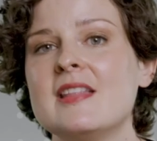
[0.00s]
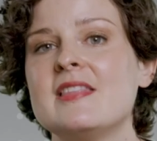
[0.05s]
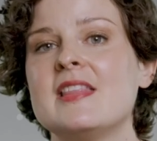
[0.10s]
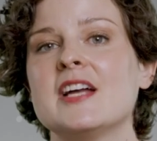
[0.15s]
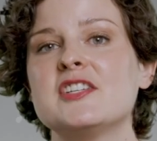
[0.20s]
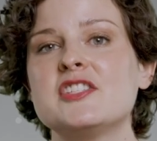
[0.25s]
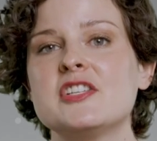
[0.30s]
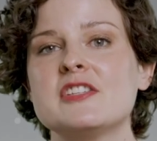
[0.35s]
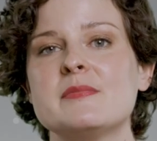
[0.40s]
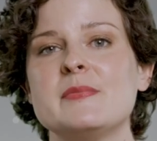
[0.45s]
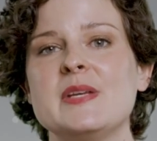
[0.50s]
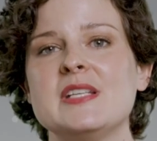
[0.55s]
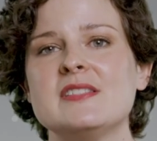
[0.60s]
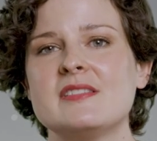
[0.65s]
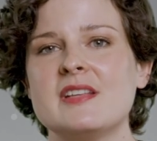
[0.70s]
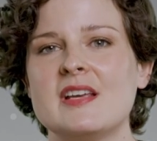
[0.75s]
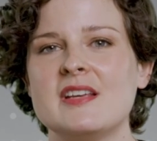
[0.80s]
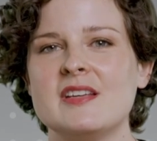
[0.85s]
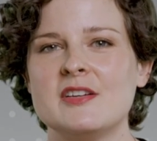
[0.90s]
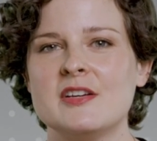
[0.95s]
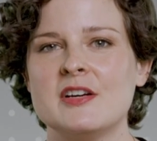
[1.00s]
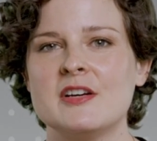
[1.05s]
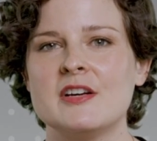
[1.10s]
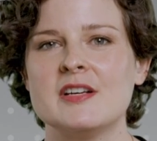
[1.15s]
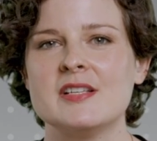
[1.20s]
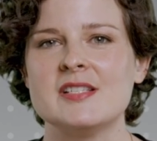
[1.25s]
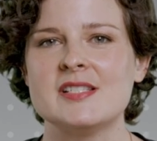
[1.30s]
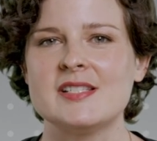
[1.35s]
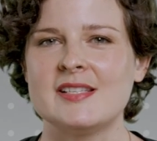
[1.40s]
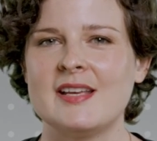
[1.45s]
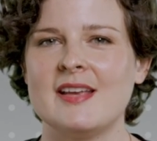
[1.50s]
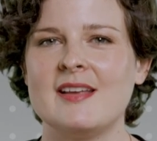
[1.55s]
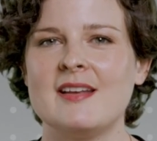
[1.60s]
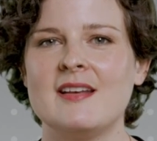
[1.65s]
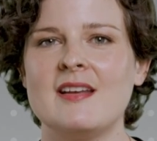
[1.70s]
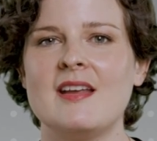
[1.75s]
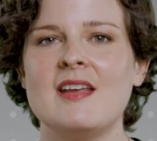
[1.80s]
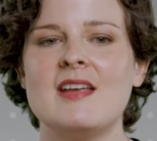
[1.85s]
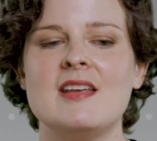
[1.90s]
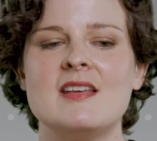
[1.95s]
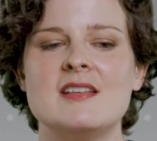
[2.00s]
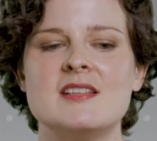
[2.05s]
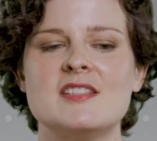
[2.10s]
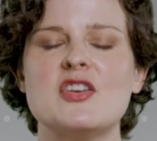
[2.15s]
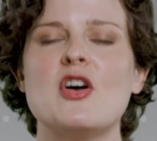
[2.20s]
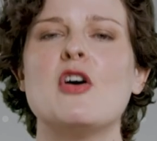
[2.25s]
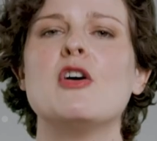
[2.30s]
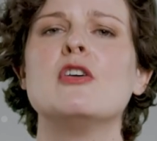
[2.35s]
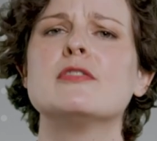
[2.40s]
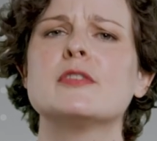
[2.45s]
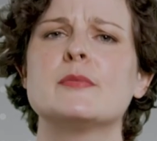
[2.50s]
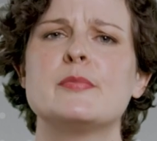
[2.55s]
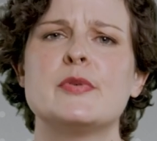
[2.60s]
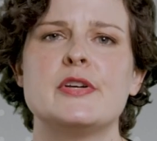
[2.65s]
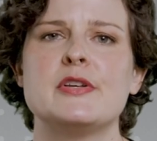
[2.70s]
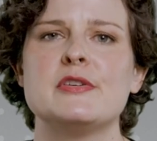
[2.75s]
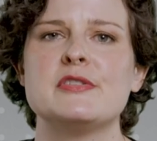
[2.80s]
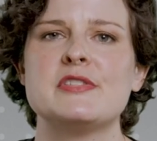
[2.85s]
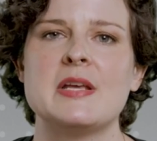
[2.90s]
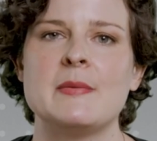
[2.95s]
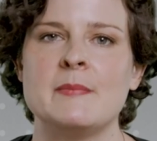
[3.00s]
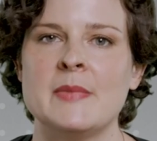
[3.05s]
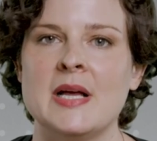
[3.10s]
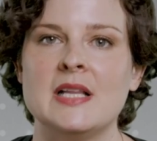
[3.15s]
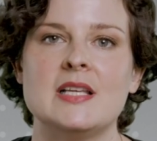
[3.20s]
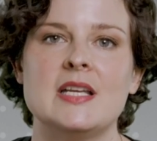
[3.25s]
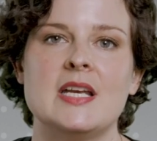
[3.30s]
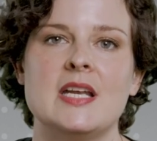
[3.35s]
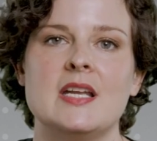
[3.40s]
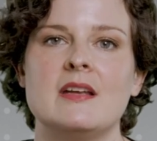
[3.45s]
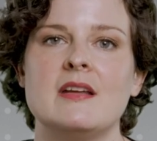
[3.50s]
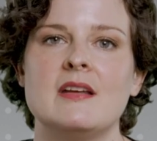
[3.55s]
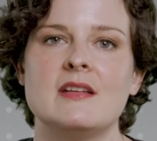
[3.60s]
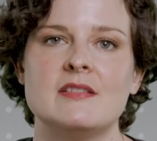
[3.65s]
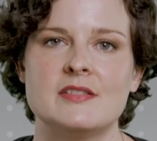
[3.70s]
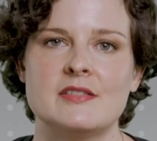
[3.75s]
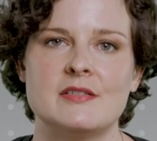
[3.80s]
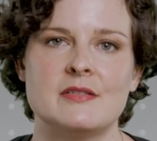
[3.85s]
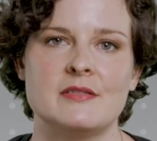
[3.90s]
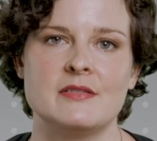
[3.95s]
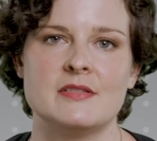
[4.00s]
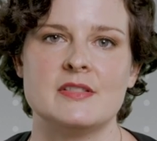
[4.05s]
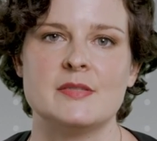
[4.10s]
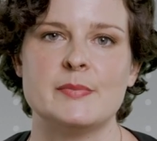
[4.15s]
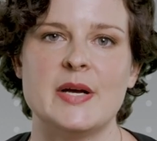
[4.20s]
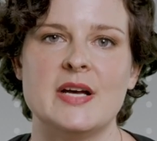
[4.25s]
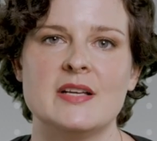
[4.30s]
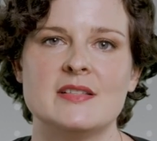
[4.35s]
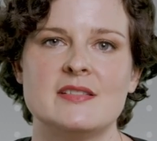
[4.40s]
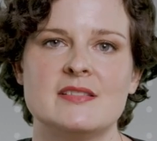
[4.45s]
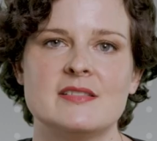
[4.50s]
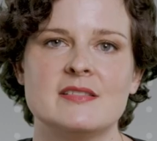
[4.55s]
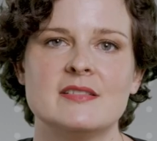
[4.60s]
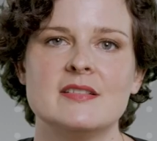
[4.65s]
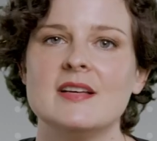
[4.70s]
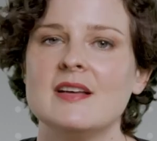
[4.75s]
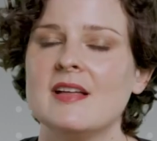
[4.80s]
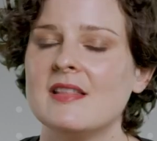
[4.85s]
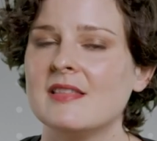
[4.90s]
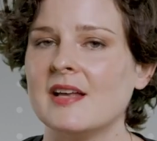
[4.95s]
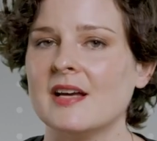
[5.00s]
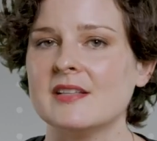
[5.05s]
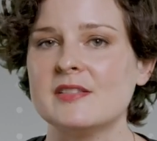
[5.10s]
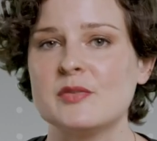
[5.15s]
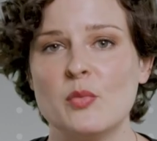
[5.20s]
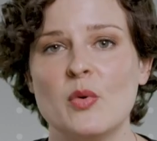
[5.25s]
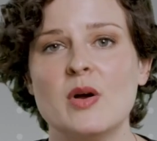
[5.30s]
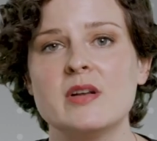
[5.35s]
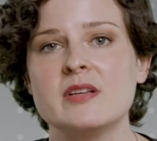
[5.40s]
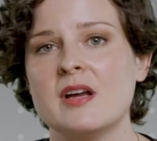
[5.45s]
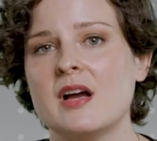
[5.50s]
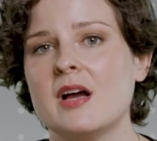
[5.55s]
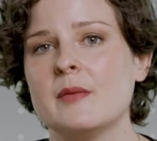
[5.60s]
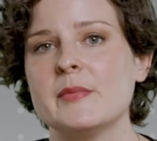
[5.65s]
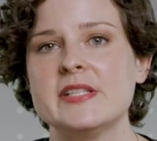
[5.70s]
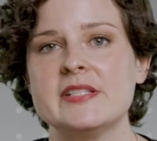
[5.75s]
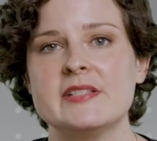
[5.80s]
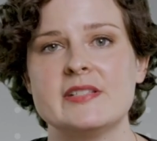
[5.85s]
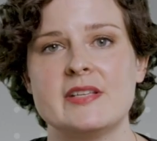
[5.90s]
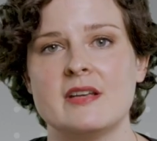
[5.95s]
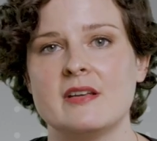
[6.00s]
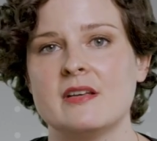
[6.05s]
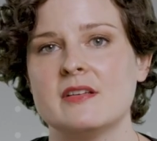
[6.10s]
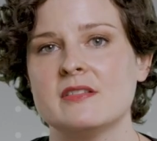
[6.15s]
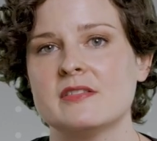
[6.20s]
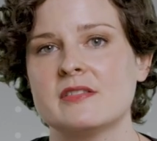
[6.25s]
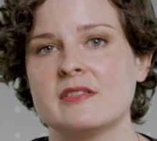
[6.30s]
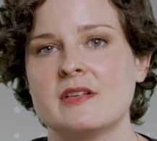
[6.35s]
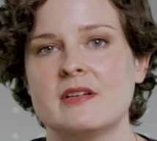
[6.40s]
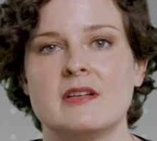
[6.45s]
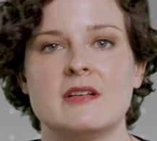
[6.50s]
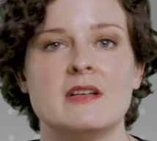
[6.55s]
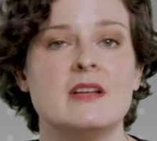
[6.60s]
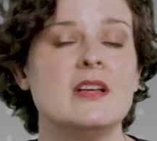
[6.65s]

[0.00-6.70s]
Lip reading: That just means that your skin is overproducing melanin in certain spots. That's one common skin concern.